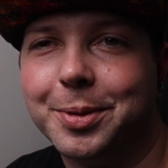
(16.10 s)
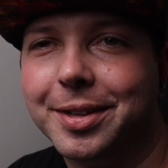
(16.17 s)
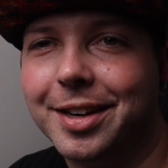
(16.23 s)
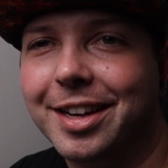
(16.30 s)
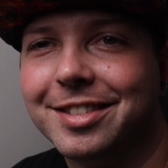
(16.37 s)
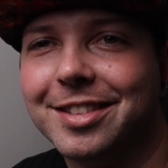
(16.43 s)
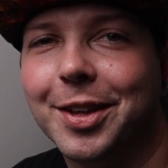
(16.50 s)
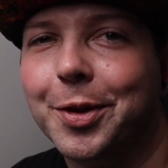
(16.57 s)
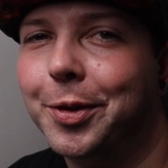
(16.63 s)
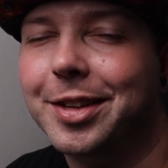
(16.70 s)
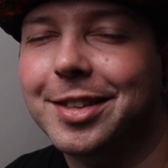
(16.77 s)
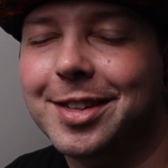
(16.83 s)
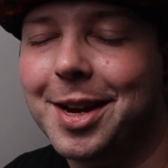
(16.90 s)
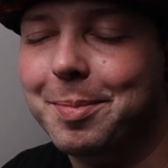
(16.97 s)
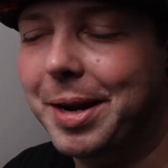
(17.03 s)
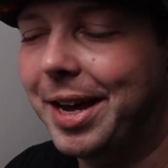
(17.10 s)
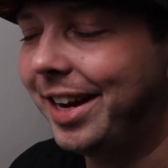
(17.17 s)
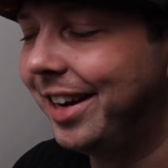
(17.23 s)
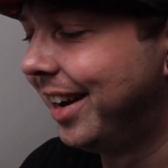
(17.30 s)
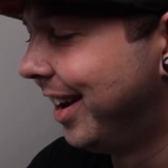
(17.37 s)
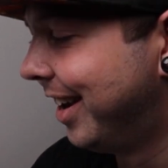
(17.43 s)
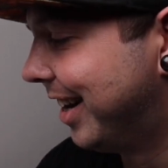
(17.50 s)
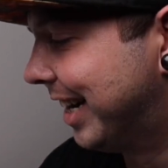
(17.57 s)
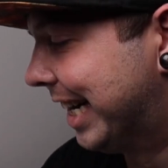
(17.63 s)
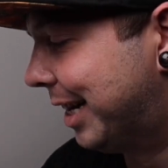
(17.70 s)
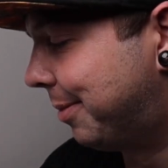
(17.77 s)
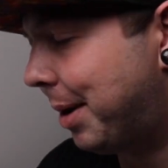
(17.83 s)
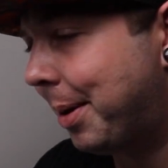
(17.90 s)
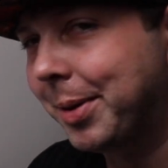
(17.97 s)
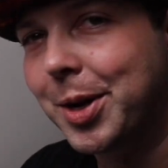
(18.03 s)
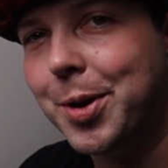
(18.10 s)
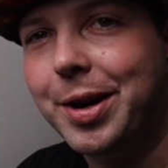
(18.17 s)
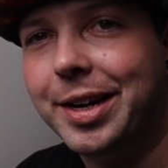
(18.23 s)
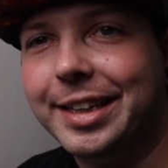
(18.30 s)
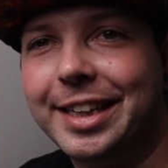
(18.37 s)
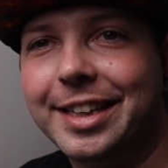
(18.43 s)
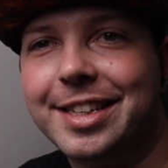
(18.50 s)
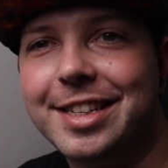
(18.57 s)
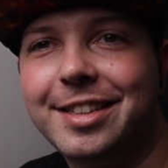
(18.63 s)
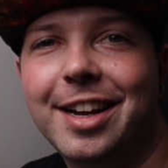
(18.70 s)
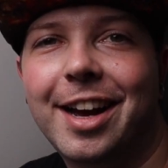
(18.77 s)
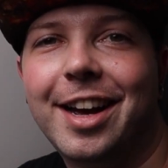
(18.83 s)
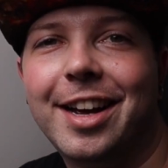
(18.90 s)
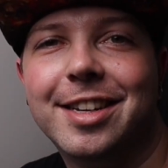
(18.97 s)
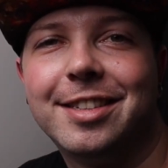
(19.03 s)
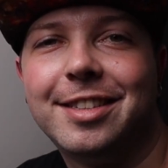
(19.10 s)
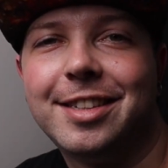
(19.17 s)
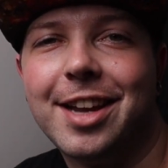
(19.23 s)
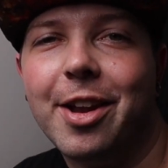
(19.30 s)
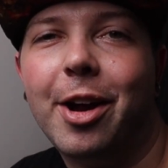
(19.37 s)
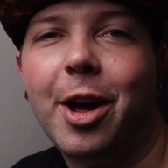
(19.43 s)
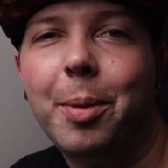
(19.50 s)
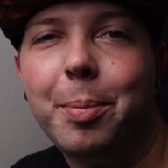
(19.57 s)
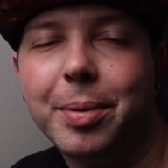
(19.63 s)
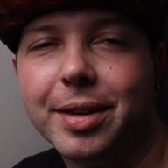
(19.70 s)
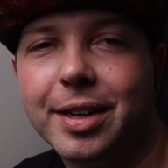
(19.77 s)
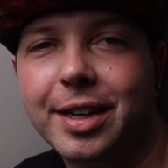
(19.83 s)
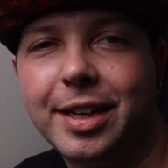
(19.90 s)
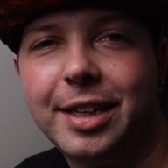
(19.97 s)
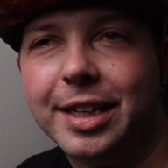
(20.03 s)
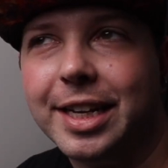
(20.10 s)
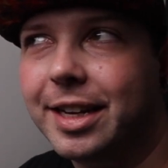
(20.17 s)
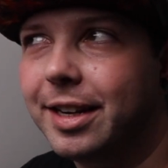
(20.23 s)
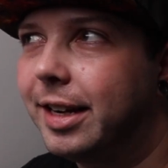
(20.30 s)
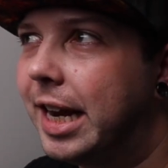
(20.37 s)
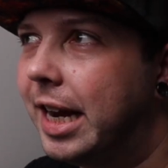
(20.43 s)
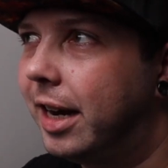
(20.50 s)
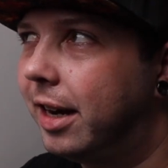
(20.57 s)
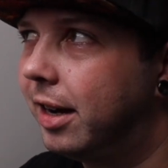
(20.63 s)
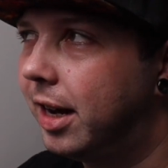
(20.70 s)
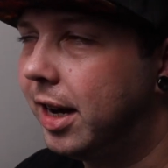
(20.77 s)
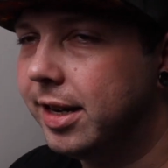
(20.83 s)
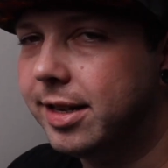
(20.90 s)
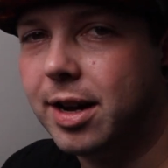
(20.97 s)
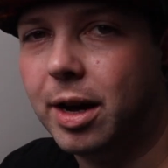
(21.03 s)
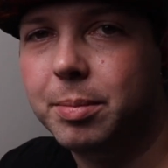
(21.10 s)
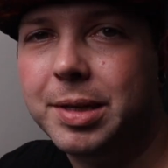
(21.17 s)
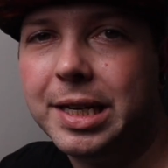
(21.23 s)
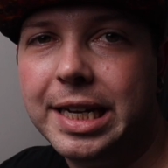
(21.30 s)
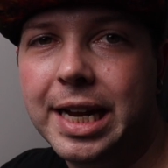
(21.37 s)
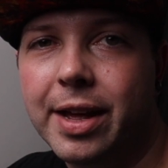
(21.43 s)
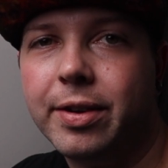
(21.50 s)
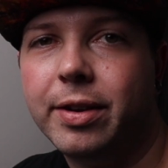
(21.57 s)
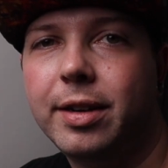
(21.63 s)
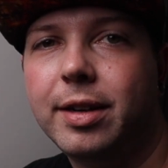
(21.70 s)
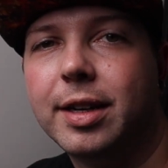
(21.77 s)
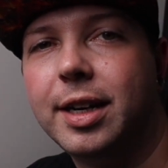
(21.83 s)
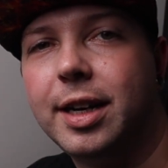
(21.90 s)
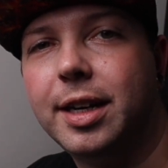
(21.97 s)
one. That's literally the same day. I'm gonna go ahead and get these guys set up in a tub together,